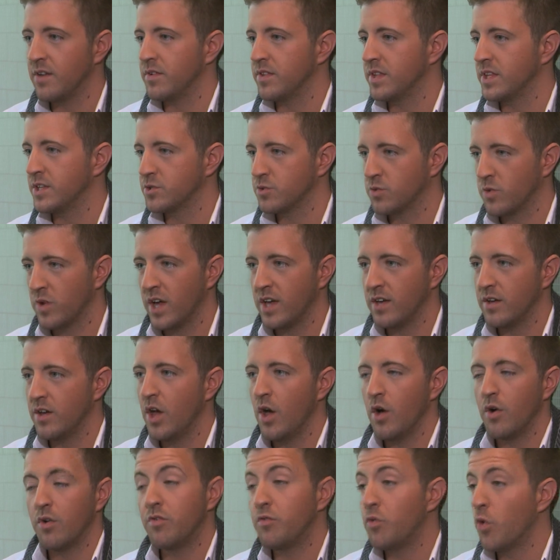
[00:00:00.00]
Everything's great.
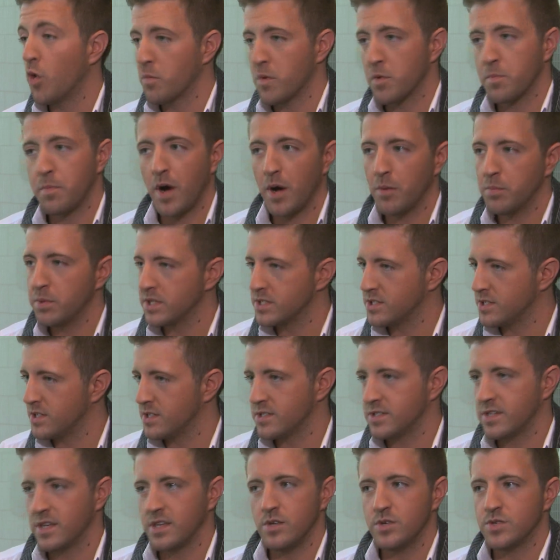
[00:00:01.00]
Former
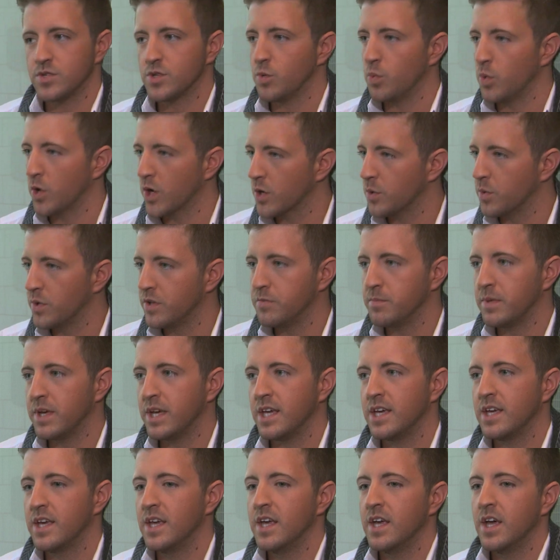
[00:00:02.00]
publicists that used to work with
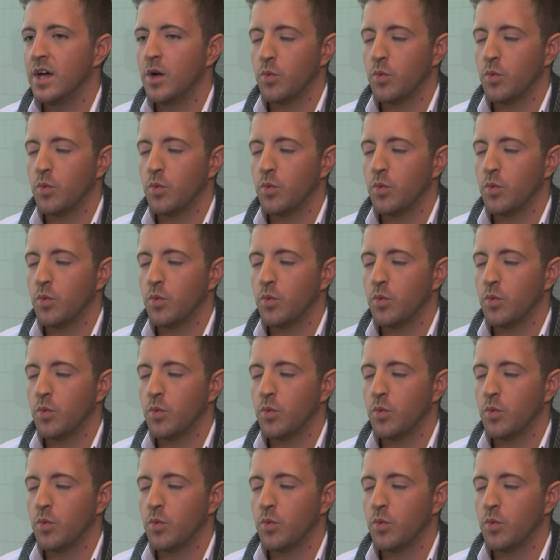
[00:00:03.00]
me,